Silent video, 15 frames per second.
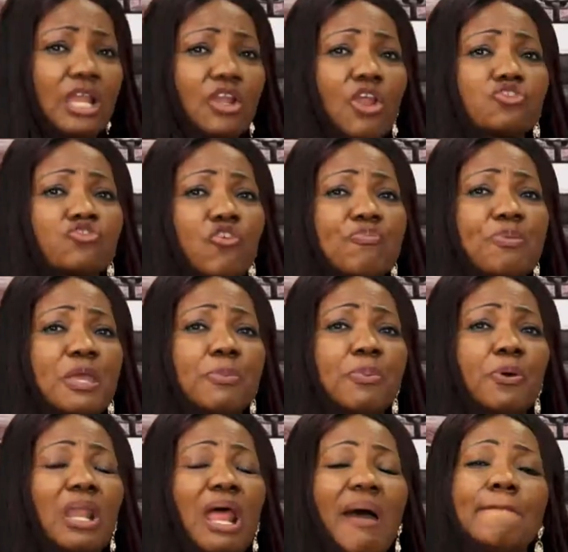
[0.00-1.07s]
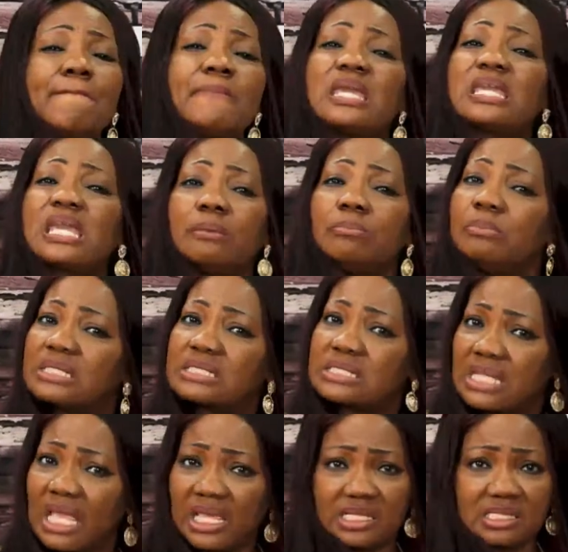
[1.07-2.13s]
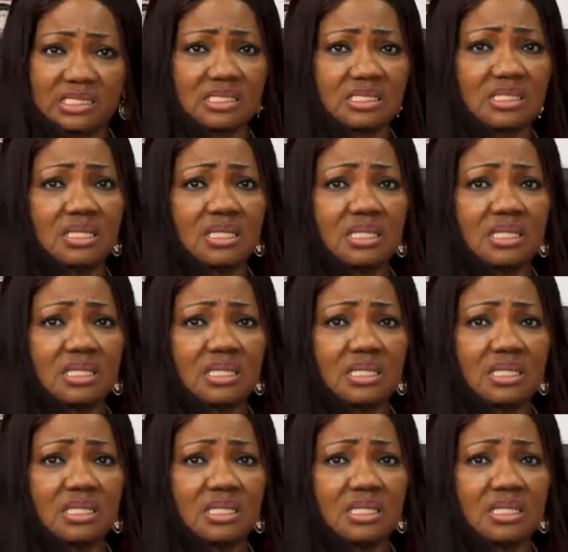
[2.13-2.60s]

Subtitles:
A lot of people are making mistakes.